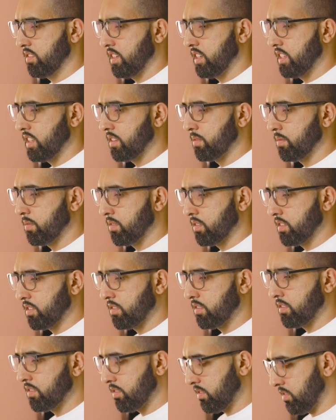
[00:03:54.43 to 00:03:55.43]
And then we'll
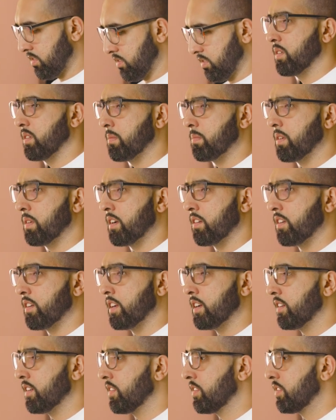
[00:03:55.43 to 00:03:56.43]
come put a blur on
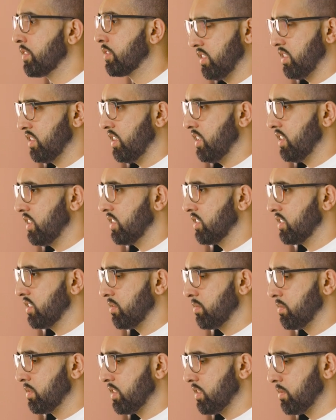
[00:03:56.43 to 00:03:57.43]
it, and this
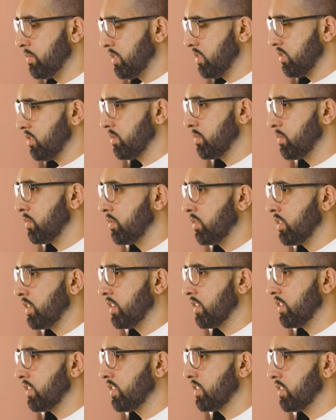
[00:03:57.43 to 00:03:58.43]
can be a bit smaller.
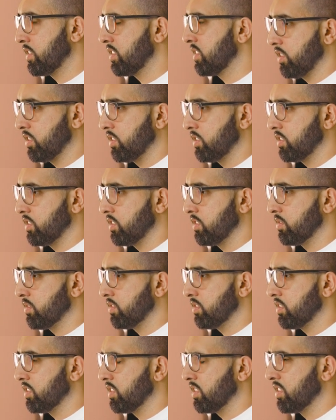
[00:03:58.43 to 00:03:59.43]

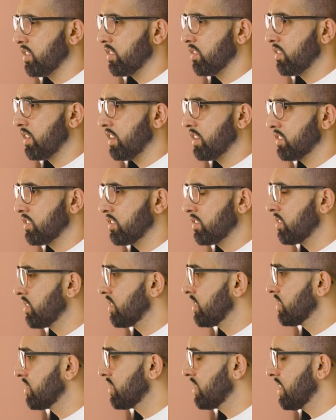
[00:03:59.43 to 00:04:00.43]
Continuously rasterize